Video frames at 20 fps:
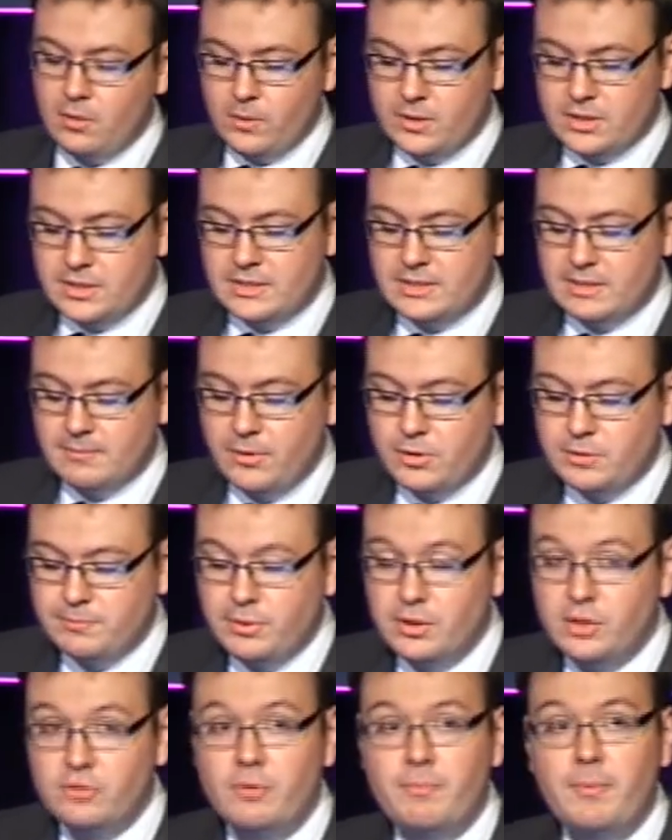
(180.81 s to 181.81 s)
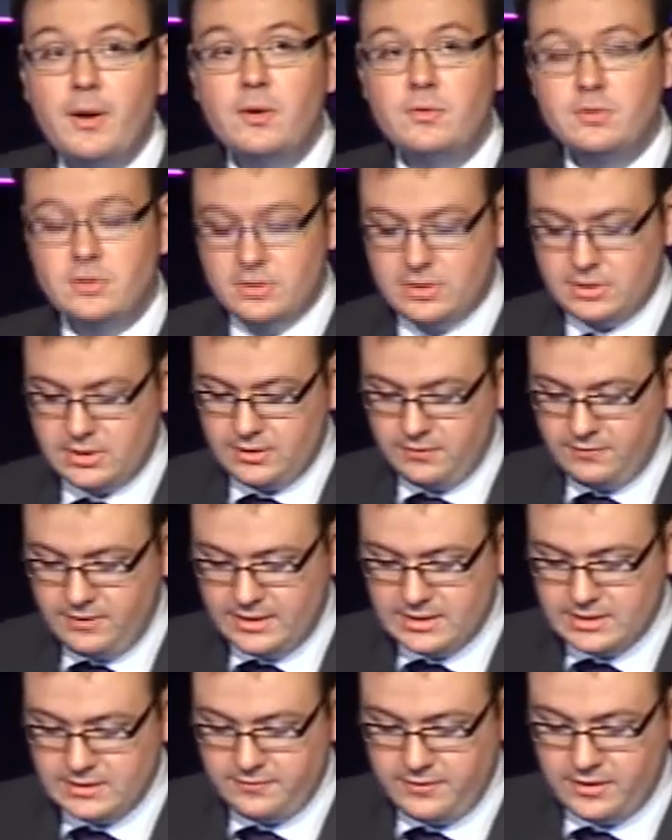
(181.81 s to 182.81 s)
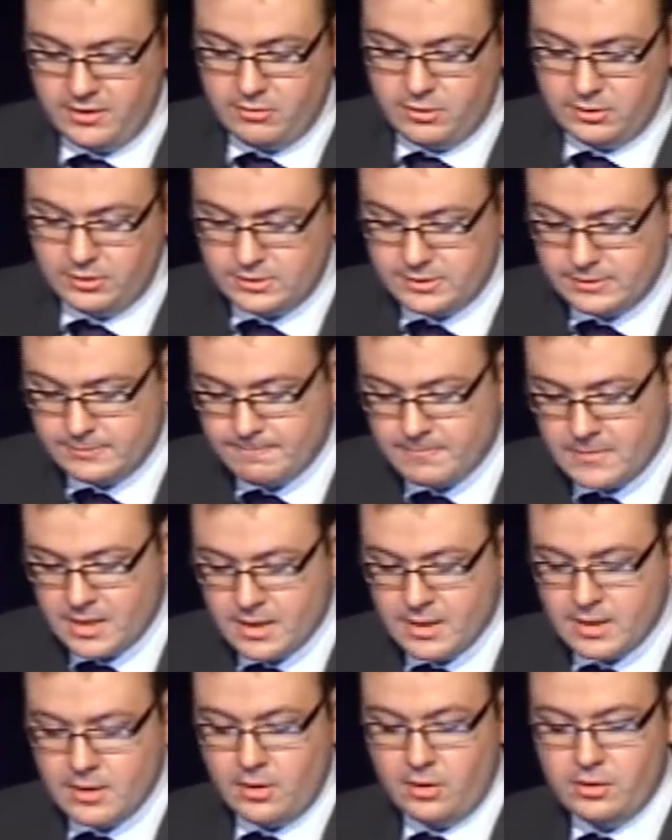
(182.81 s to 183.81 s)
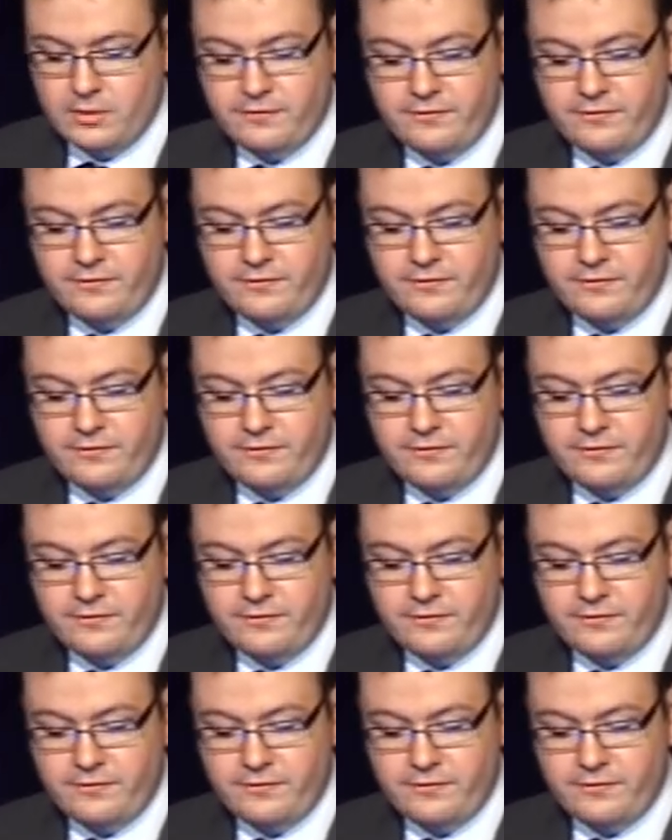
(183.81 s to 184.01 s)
which is the most pluripotent of the interferons, on the